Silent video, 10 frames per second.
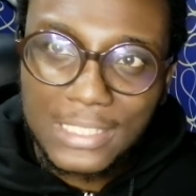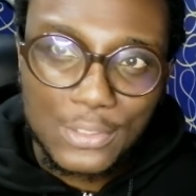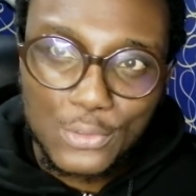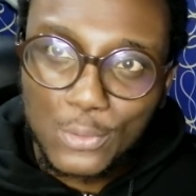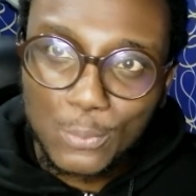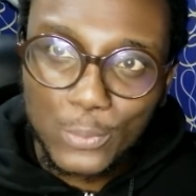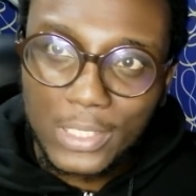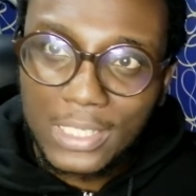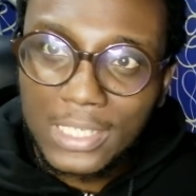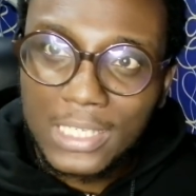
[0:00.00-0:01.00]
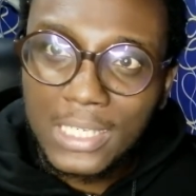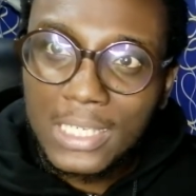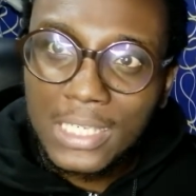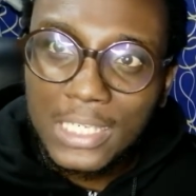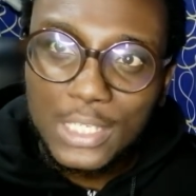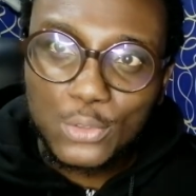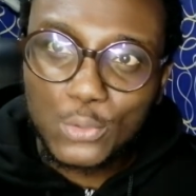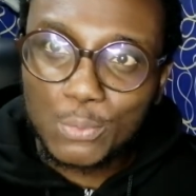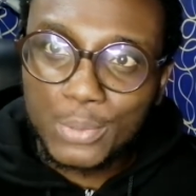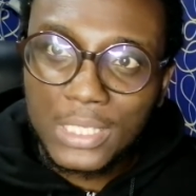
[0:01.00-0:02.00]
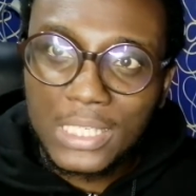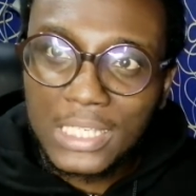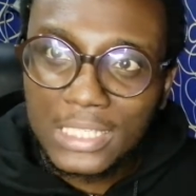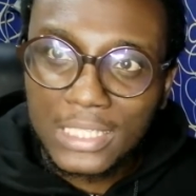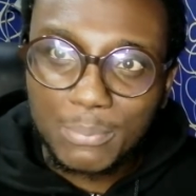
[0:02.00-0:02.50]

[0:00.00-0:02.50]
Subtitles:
in some way. It could be in a